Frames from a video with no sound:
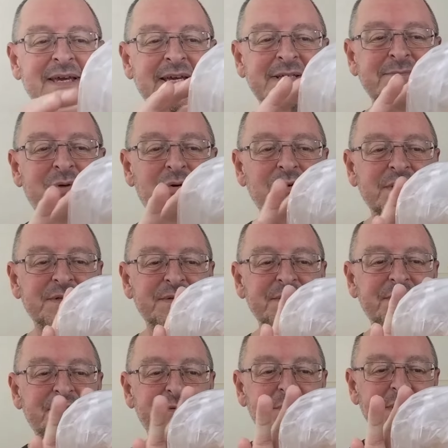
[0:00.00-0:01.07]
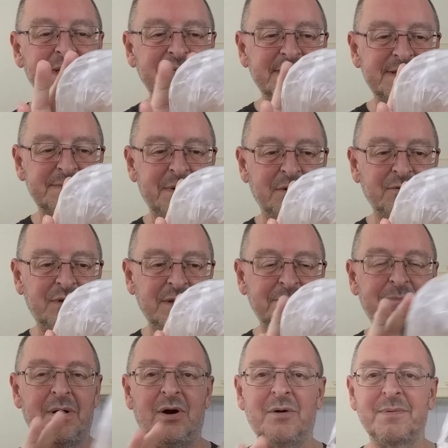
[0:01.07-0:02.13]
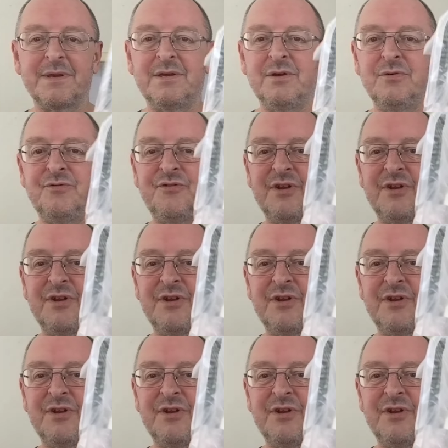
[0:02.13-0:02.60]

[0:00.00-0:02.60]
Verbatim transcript: it's Morrison's sweet and smoky barbecue